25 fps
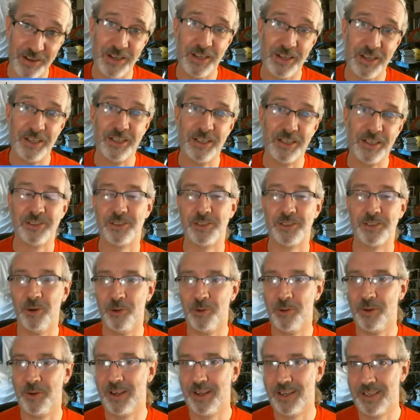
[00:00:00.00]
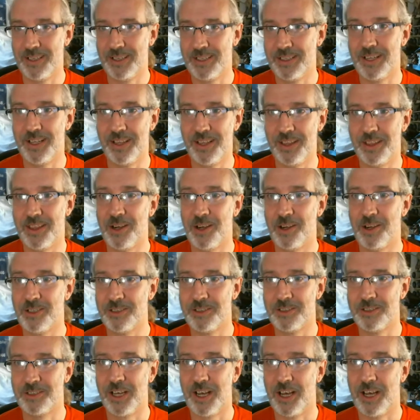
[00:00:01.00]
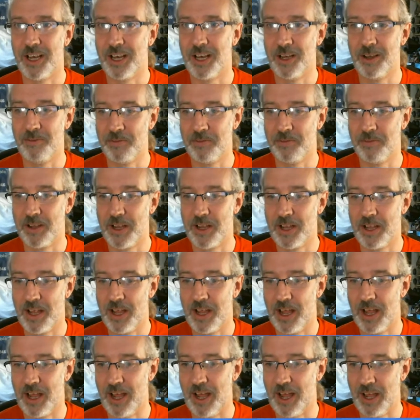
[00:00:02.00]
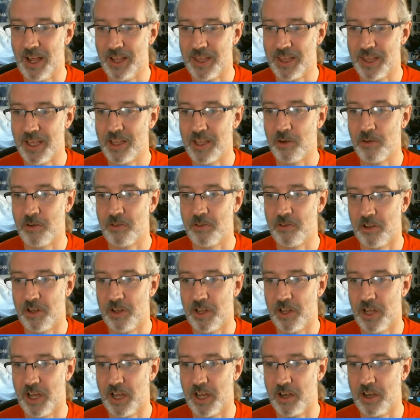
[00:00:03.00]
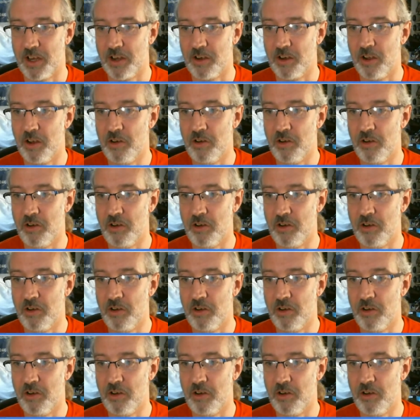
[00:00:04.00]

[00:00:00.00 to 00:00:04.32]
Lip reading: So there's, I think there's a line,